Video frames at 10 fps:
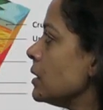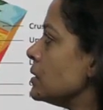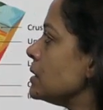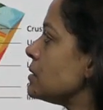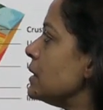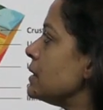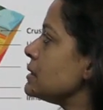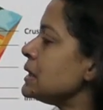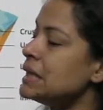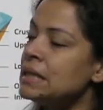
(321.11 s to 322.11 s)
This layer
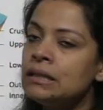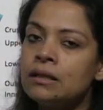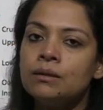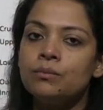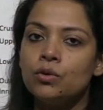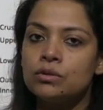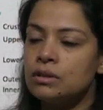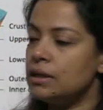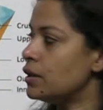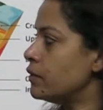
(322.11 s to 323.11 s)
is the
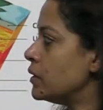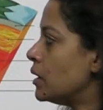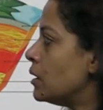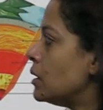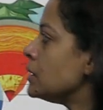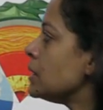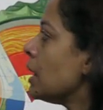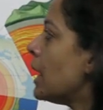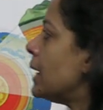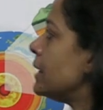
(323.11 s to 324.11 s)
innermost layer of the earth
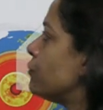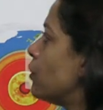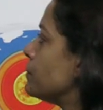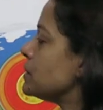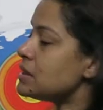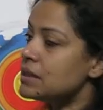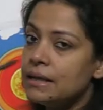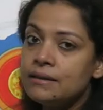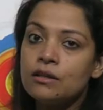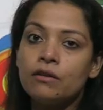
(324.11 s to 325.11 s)
and it forms the
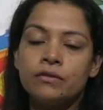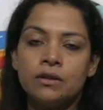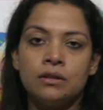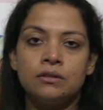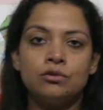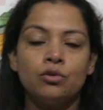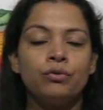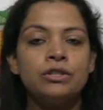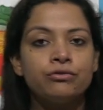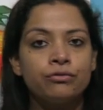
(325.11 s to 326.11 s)
center of the earth. So
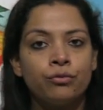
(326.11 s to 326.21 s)
which